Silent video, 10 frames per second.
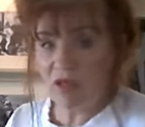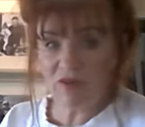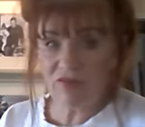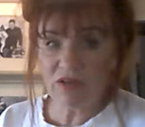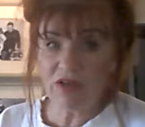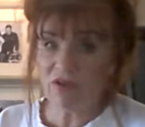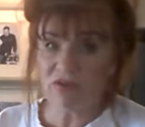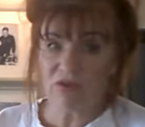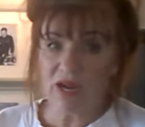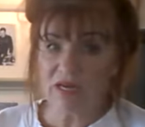a lot of videos
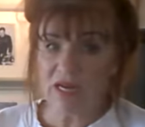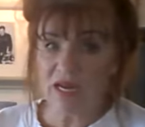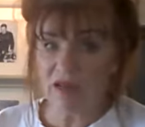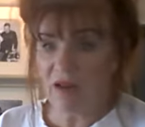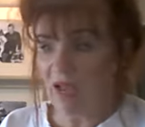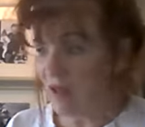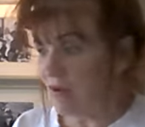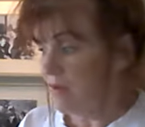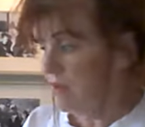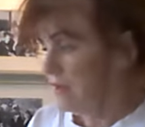on how to can and how
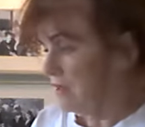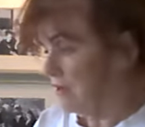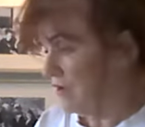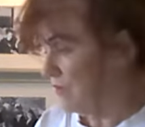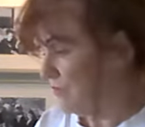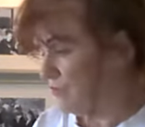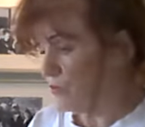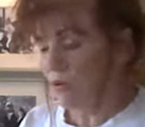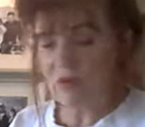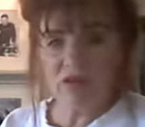to, you know,
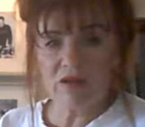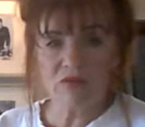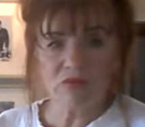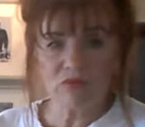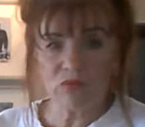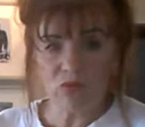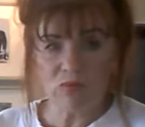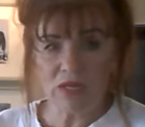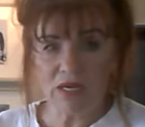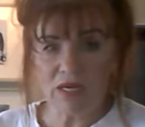store things
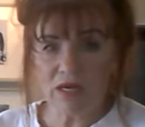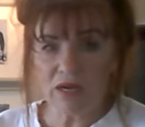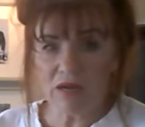normally.